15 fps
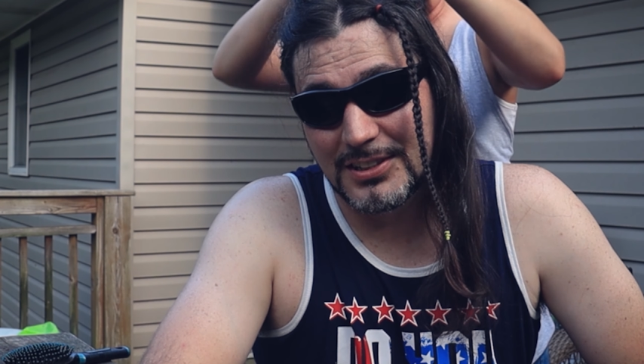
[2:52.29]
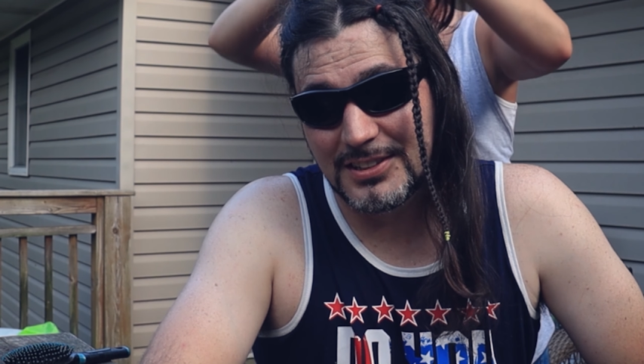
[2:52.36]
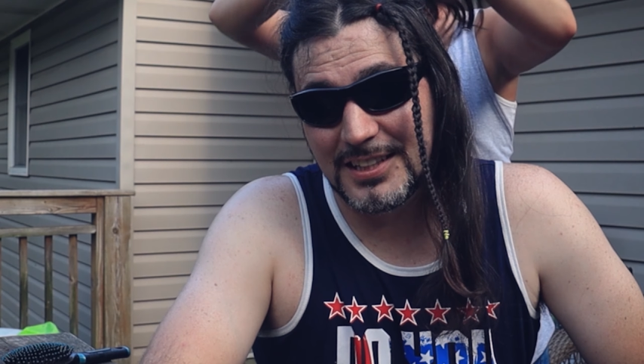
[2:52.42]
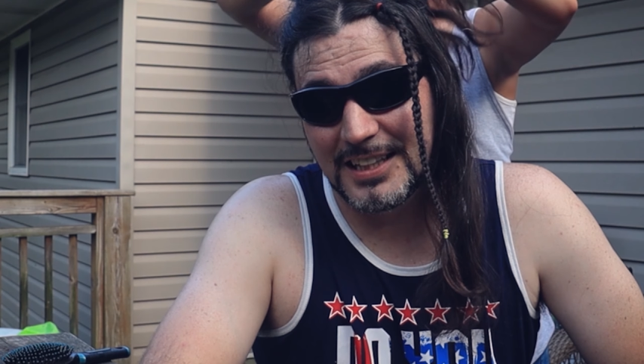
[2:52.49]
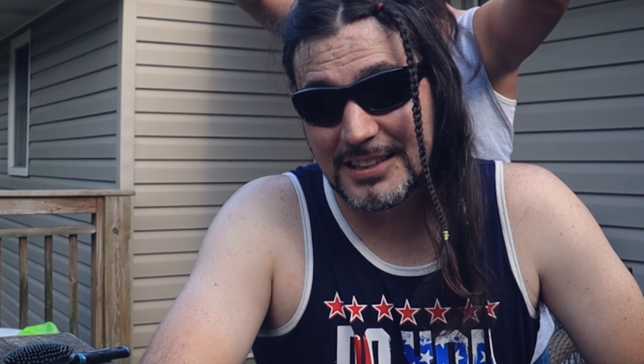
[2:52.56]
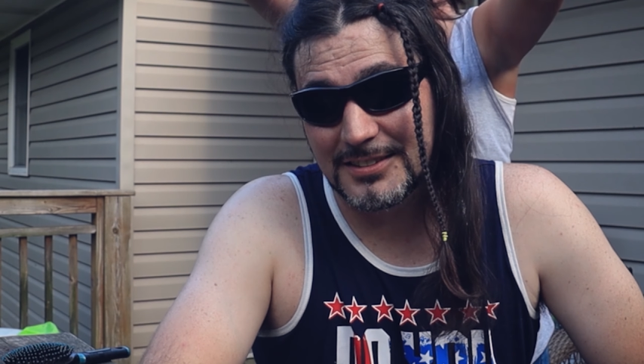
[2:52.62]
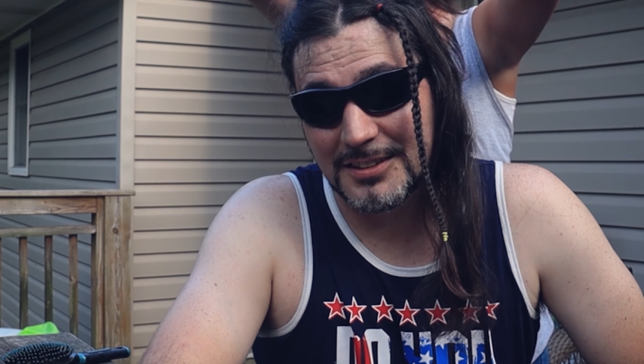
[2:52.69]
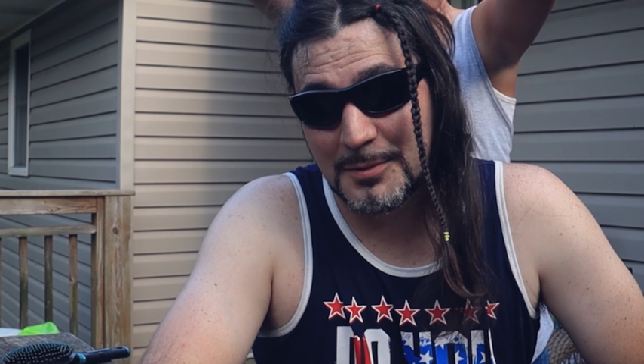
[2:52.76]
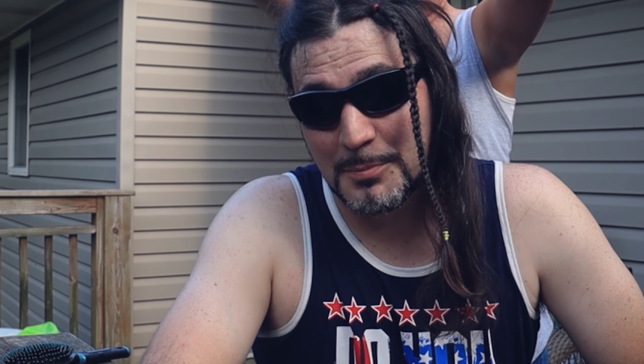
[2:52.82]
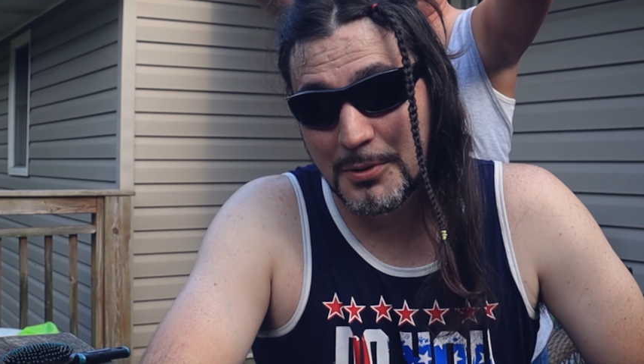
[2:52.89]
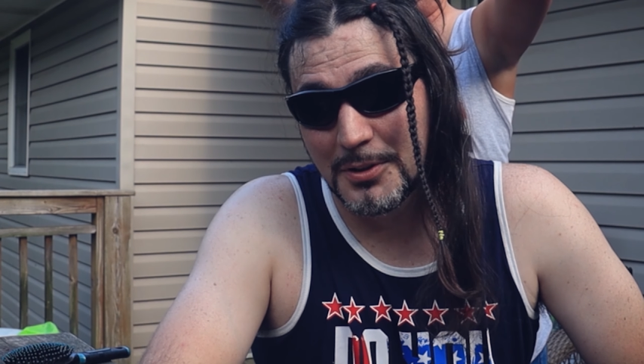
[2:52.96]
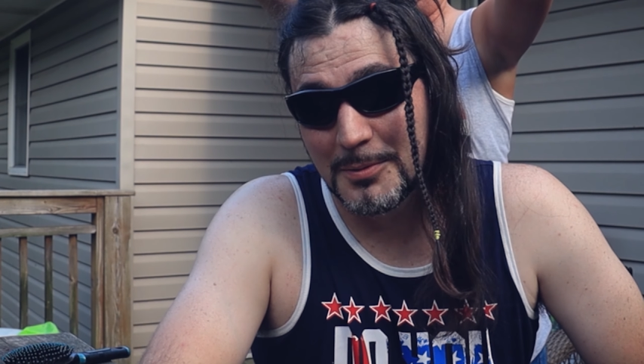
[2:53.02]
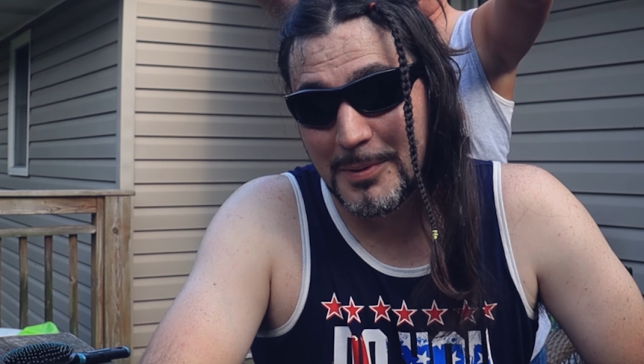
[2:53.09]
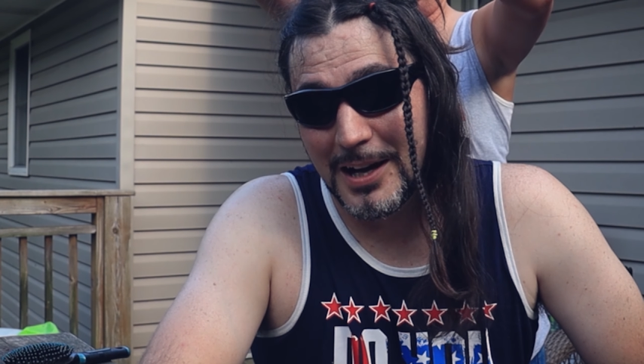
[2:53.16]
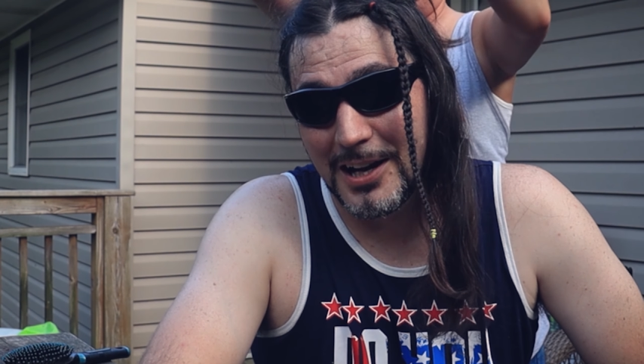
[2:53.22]
intentionally
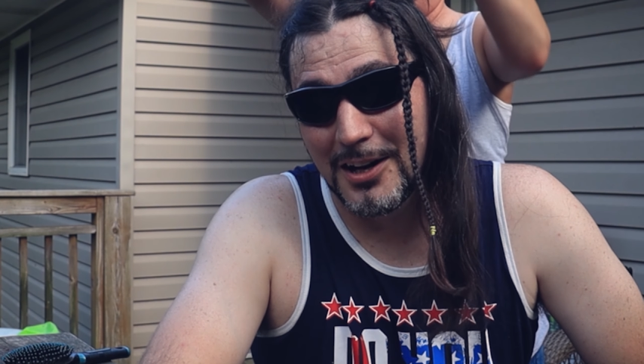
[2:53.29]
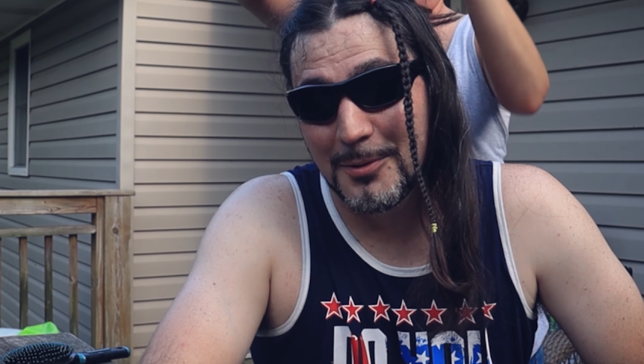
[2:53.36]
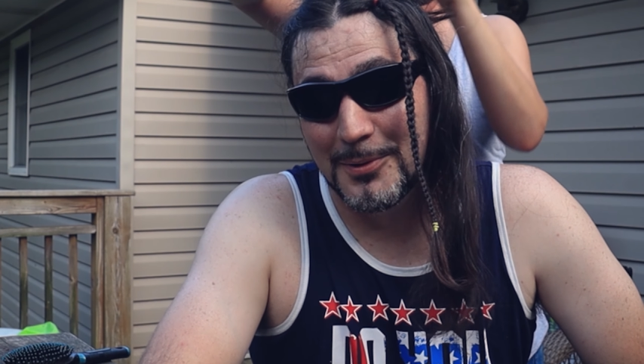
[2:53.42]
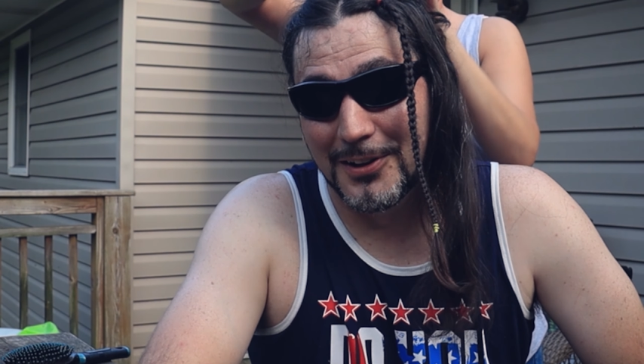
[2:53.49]
pulling my hair.